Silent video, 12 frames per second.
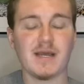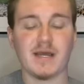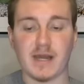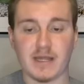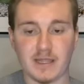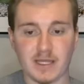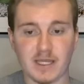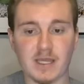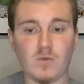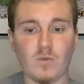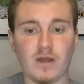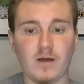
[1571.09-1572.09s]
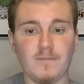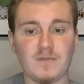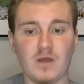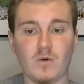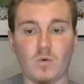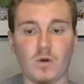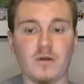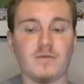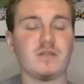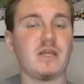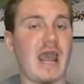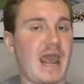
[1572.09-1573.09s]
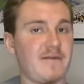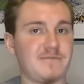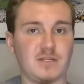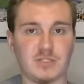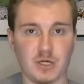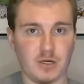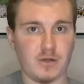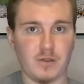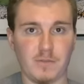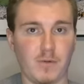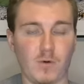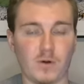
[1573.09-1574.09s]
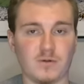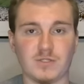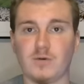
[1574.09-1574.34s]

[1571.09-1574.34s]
and I think he will, or you have to turn to the portal.